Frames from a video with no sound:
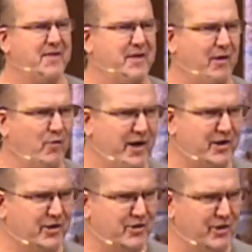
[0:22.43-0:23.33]
that we
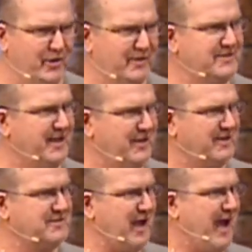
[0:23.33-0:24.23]
could use in
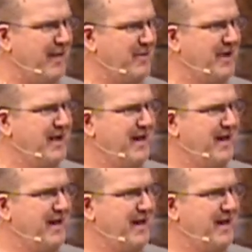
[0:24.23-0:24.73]
this time